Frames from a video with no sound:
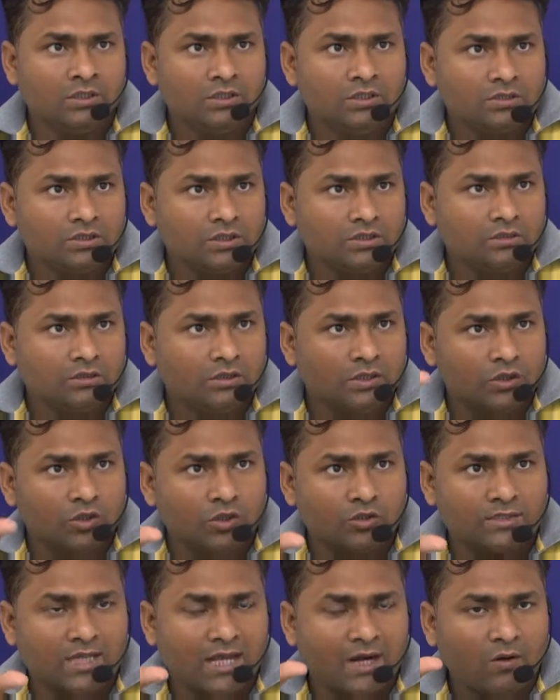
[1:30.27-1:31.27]
So
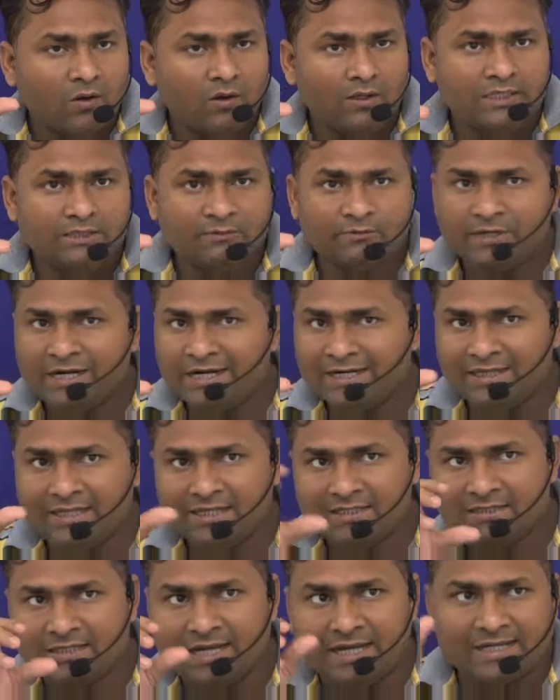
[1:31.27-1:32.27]
those are all different
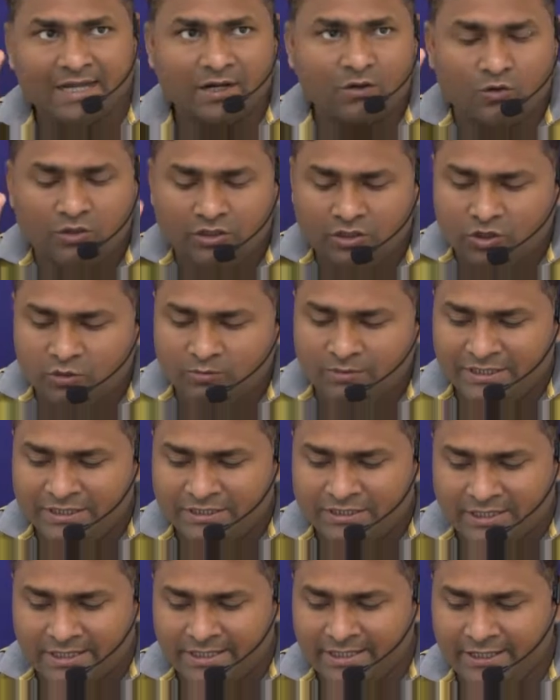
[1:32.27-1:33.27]
things that are going to be
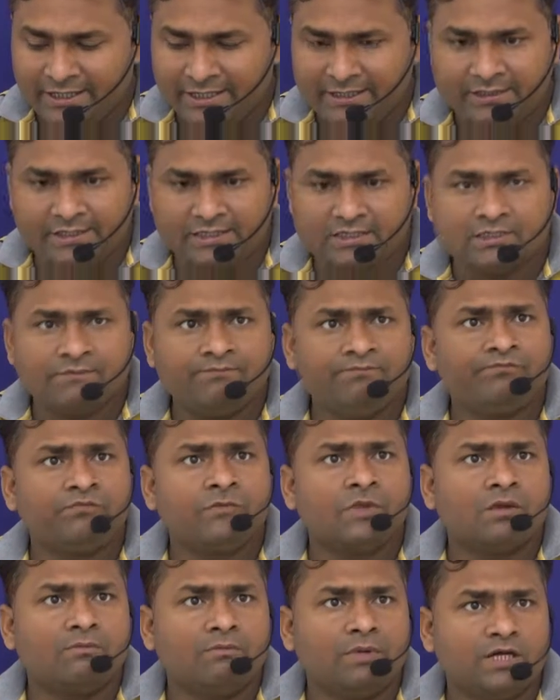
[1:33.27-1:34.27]
studied in this
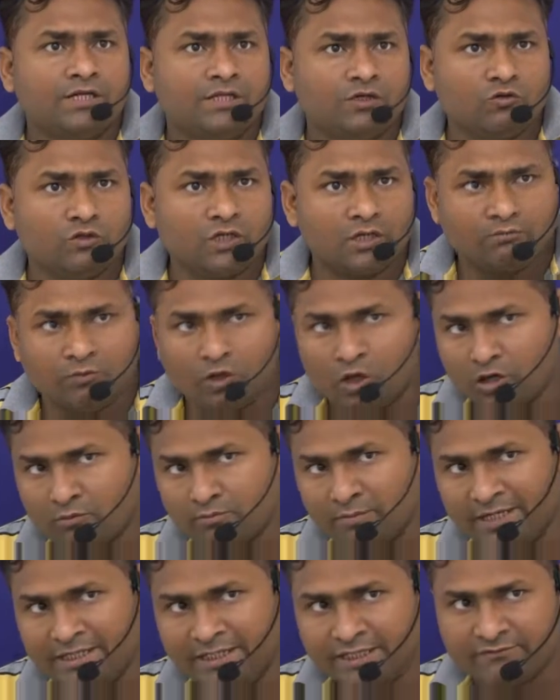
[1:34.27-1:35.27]
particular block,
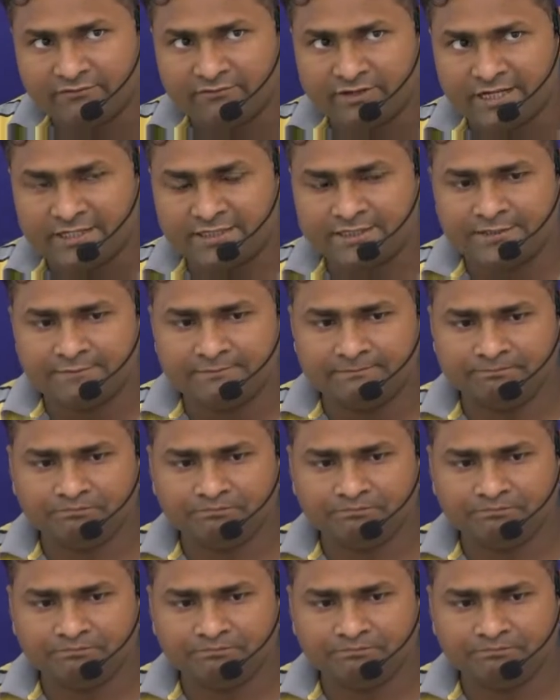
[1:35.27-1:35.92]
my dear friends.